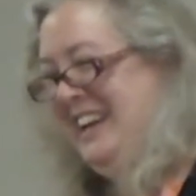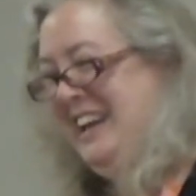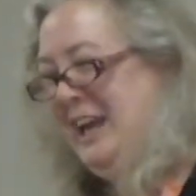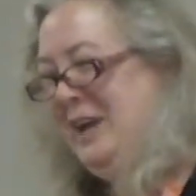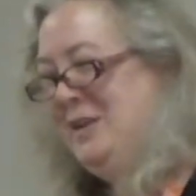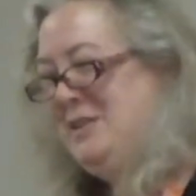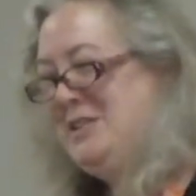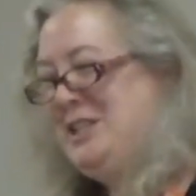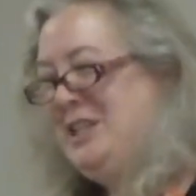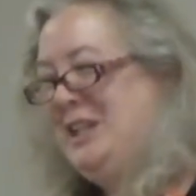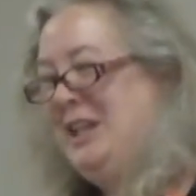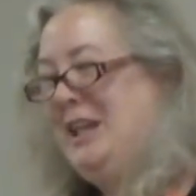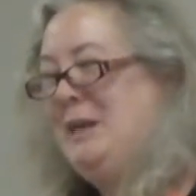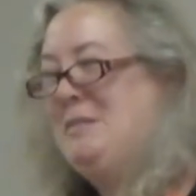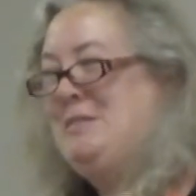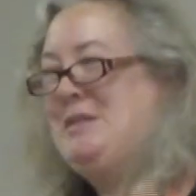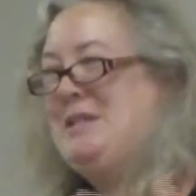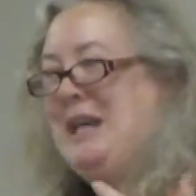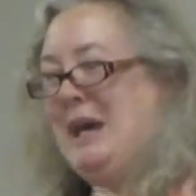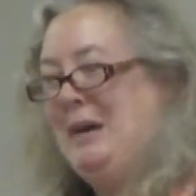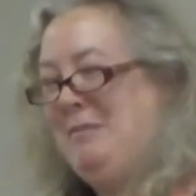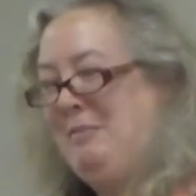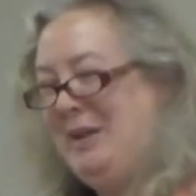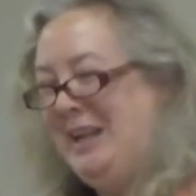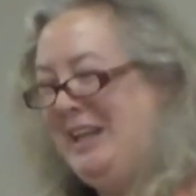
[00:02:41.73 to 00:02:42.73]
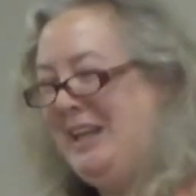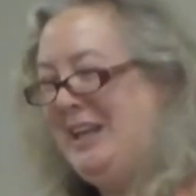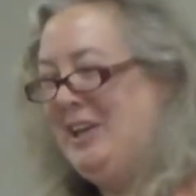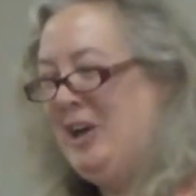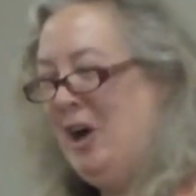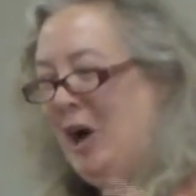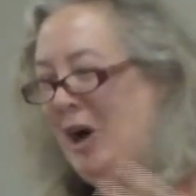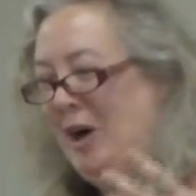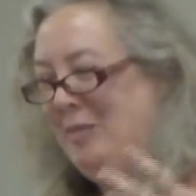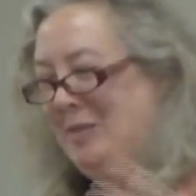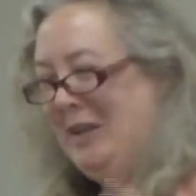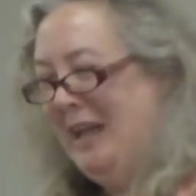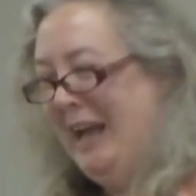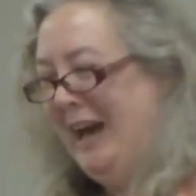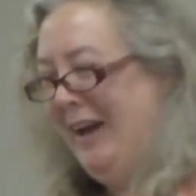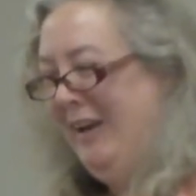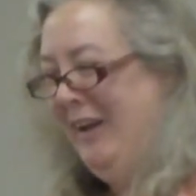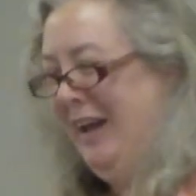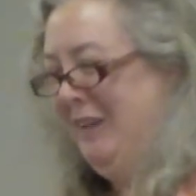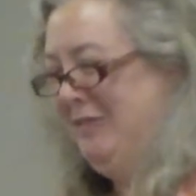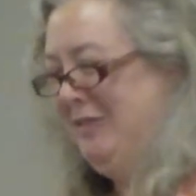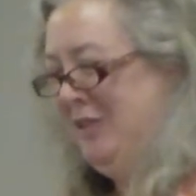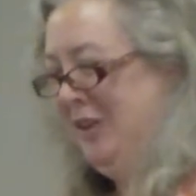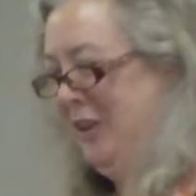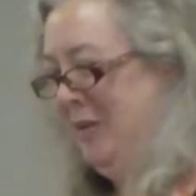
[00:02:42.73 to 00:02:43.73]
he was a little upset, but he calmed down
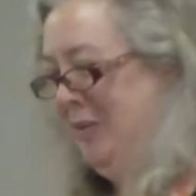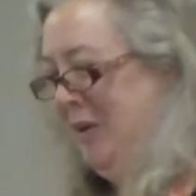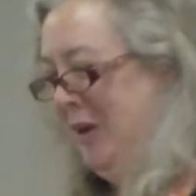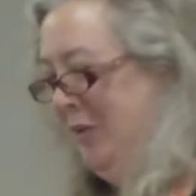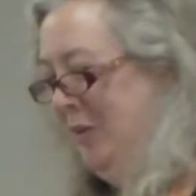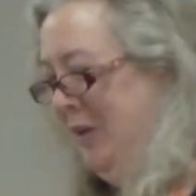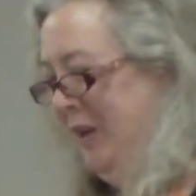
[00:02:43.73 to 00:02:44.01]
after a little bit.